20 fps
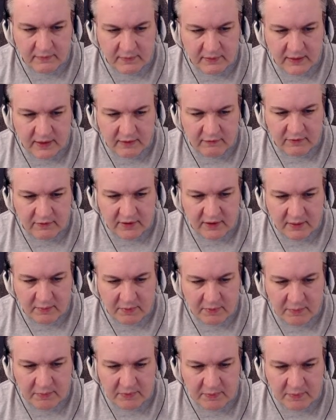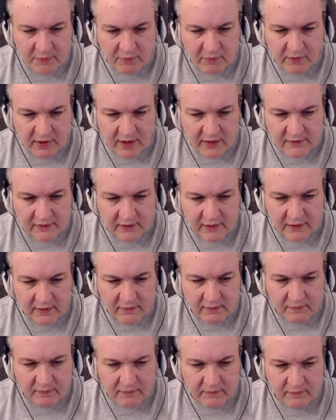I have a couple people reacting.
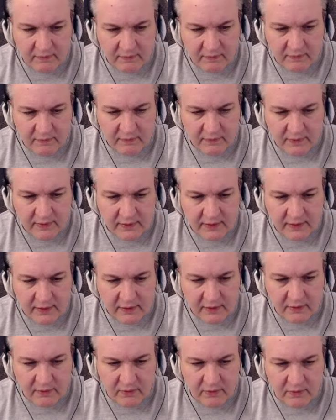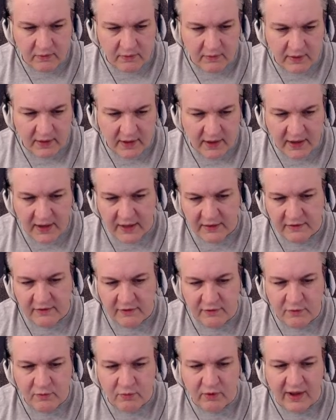Cool. I got
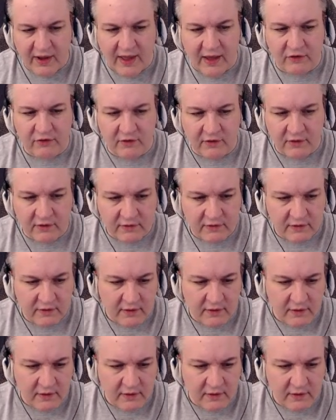two reactions.